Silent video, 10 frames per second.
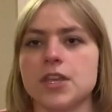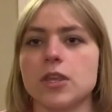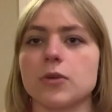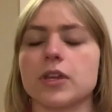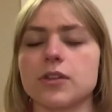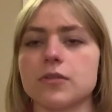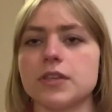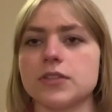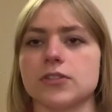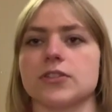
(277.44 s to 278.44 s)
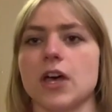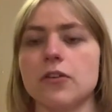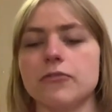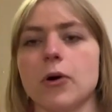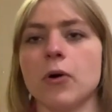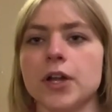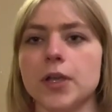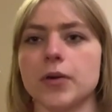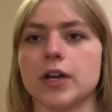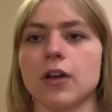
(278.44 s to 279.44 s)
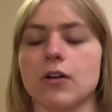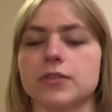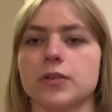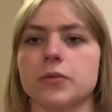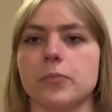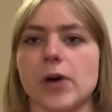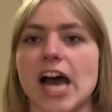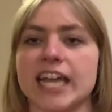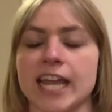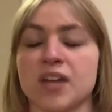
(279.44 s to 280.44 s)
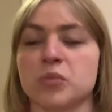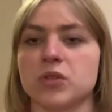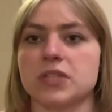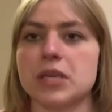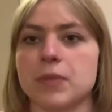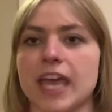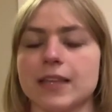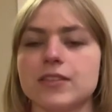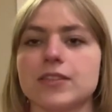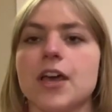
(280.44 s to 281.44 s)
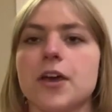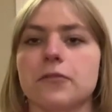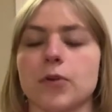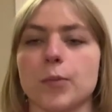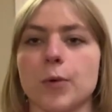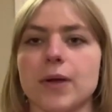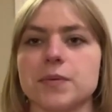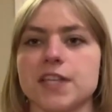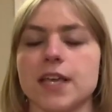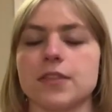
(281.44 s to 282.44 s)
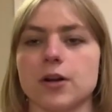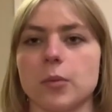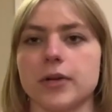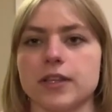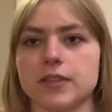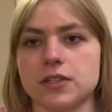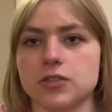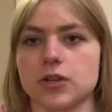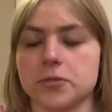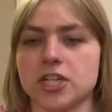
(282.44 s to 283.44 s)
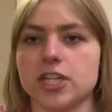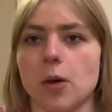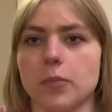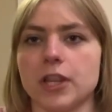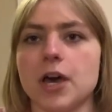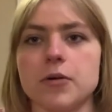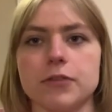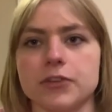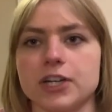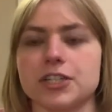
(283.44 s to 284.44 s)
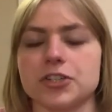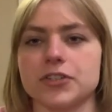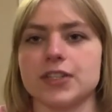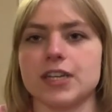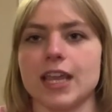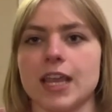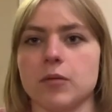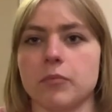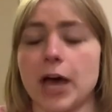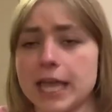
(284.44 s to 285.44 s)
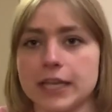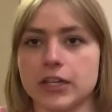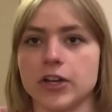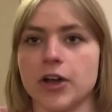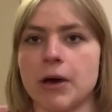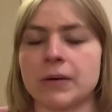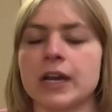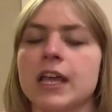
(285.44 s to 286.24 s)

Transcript: You can do this yourself, or you can also buy amputee pants from a website that I'll put in the description down below if you're interested in buying your own.